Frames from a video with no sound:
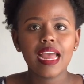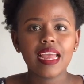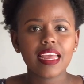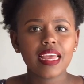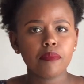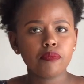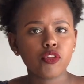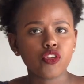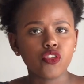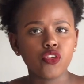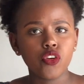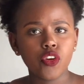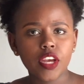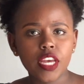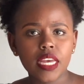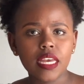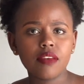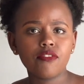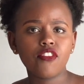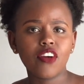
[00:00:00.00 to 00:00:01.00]
I kept
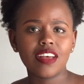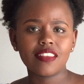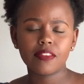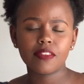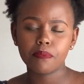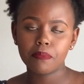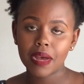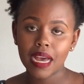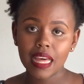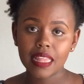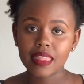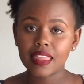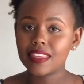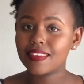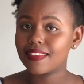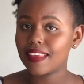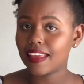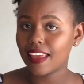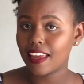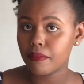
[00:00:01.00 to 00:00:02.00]
going first month,
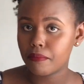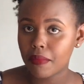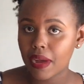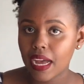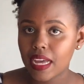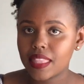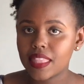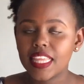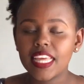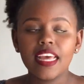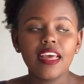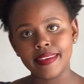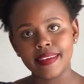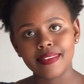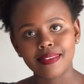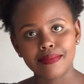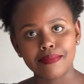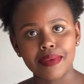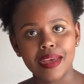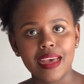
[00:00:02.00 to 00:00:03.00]
second month,
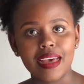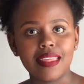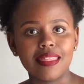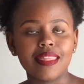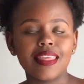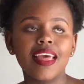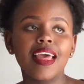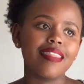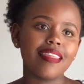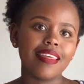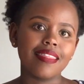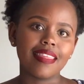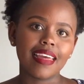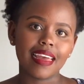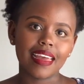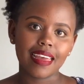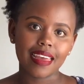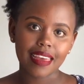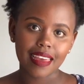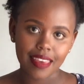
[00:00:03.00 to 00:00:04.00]
6th month, and then the
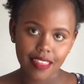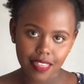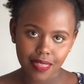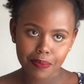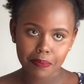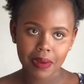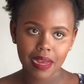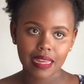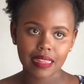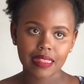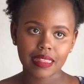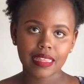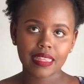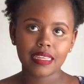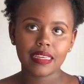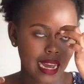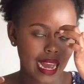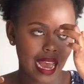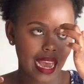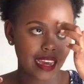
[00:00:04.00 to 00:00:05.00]
8th month.
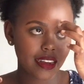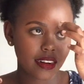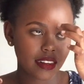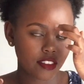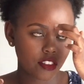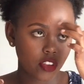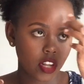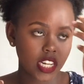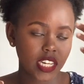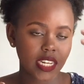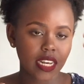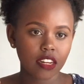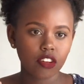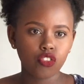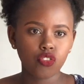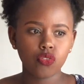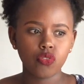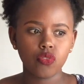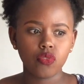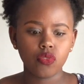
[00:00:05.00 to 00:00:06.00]
I resorted
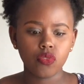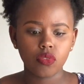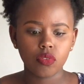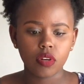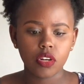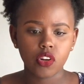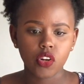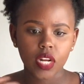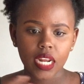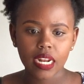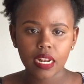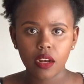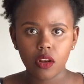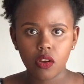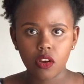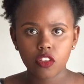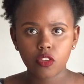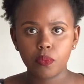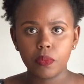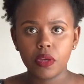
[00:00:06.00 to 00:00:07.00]
to
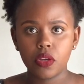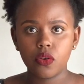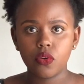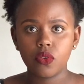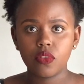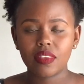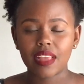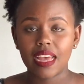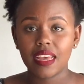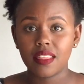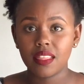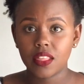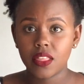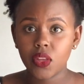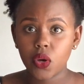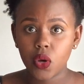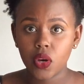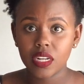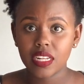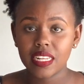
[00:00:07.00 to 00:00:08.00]
dreadlocks because I
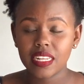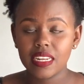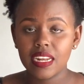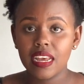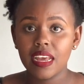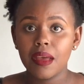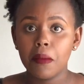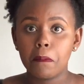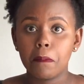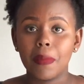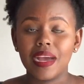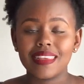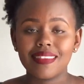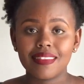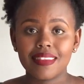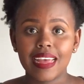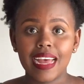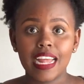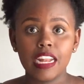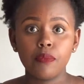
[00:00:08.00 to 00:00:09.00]
thought my
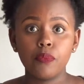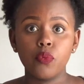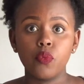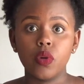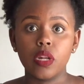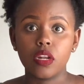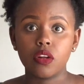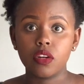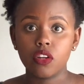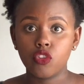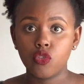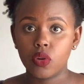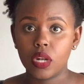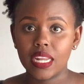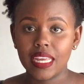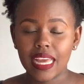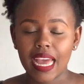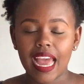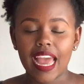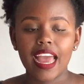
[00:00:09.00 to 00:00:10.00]
scalp would
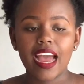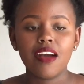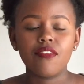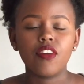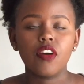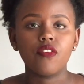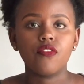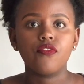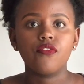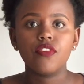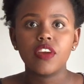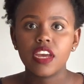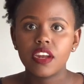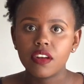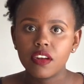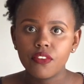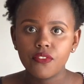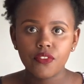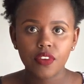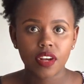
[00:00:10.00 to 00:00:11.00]
clear. I have a
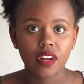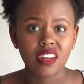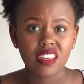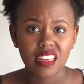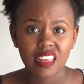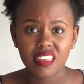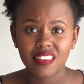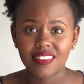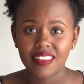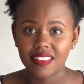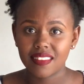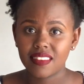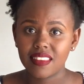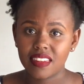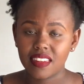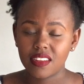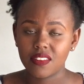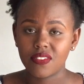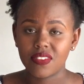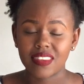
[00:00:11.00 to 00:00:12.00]
very
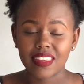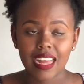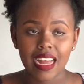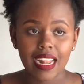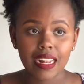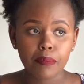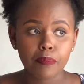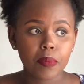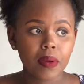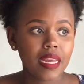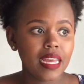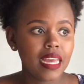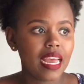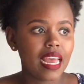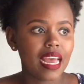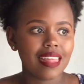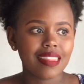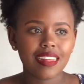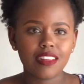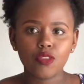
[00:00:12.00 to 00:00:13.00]
sensitive scalp,
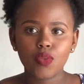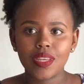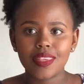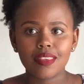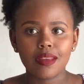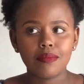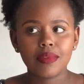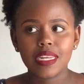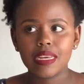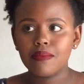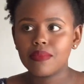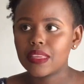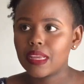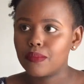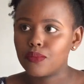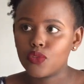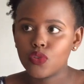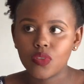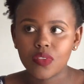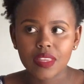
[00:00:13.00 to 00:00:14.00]
and that's why sometimes
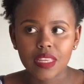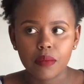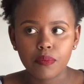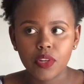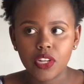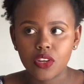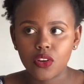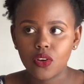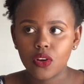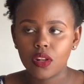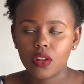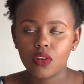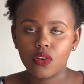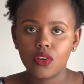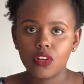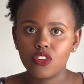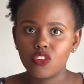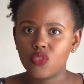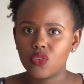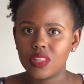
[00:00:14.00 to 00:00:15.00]
I'm so skeptical
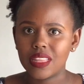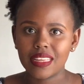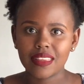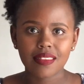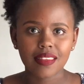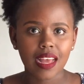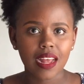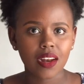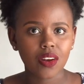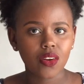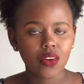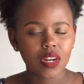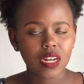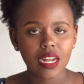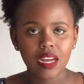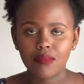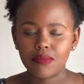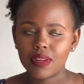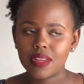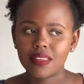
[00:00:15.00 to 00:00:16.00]
going to the salon.
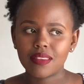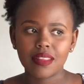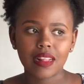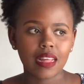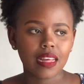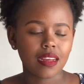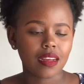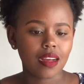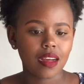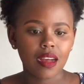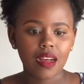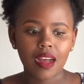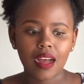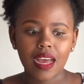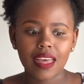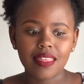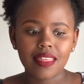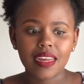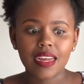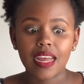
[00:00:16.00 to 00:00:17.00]
I'm just like,
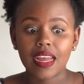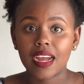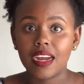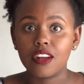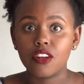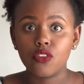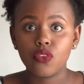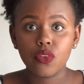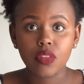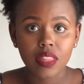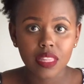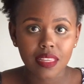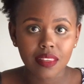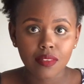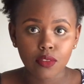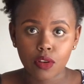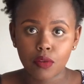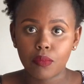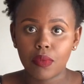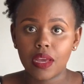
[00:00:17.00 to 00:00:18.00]
I think I can do
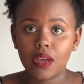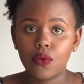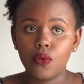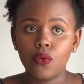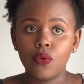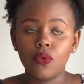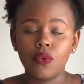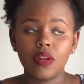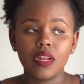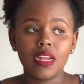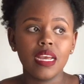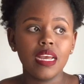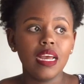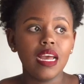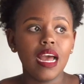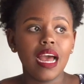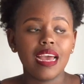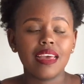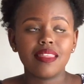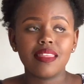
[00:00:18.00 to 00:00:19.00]
this on my own.
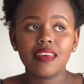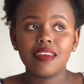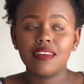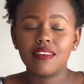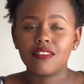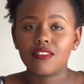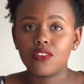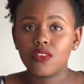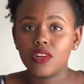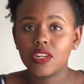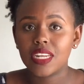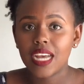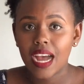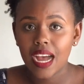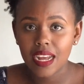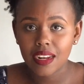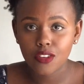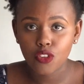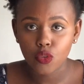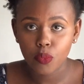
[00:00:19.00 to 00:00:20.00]
I think it's not
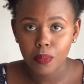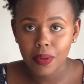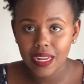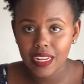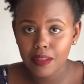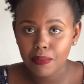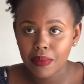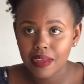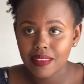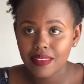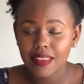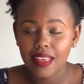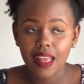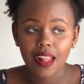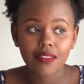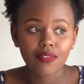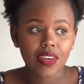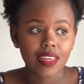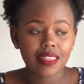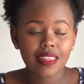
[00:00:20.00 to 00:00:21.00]
hard to plait
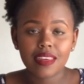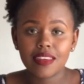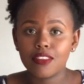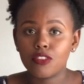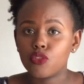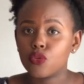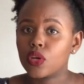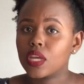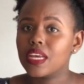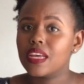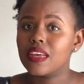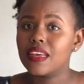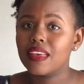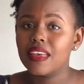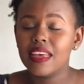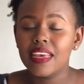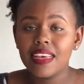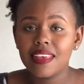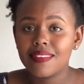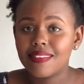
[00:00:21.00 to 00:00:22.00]
myself. I think it's okay
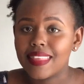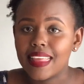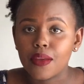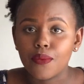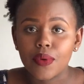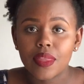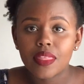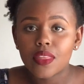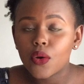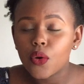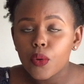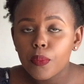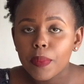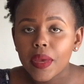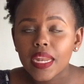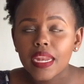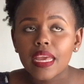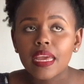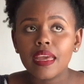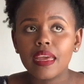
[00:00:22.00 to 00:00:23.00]
staying with
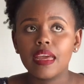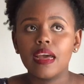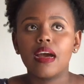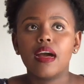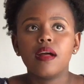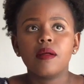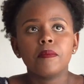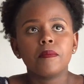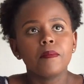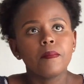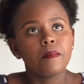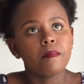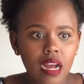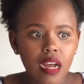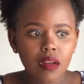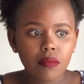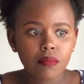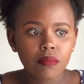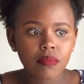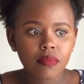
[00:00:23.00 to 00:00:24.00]
open hair.
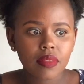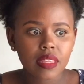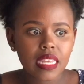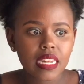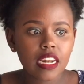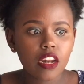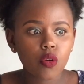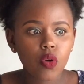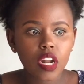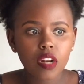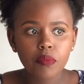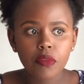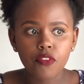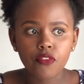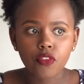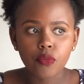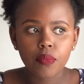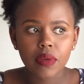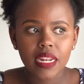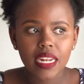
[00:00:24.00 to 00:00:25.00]
Nilikuwa
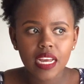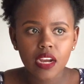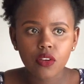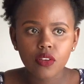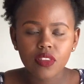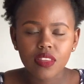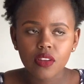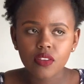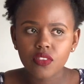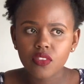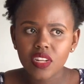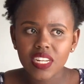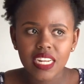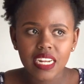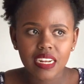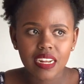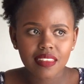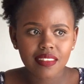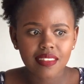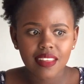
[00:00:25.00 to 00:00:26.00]
nimevumilia because I was not
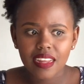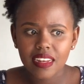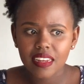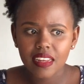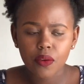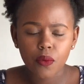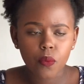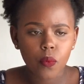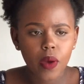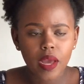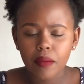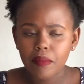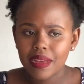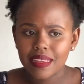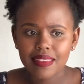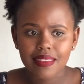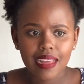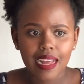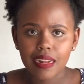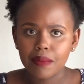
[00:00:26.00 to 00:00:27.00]
understanding why my
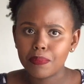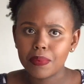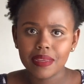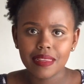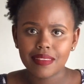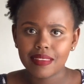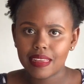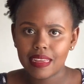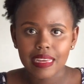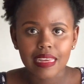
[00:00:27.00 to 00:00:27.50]
scalp is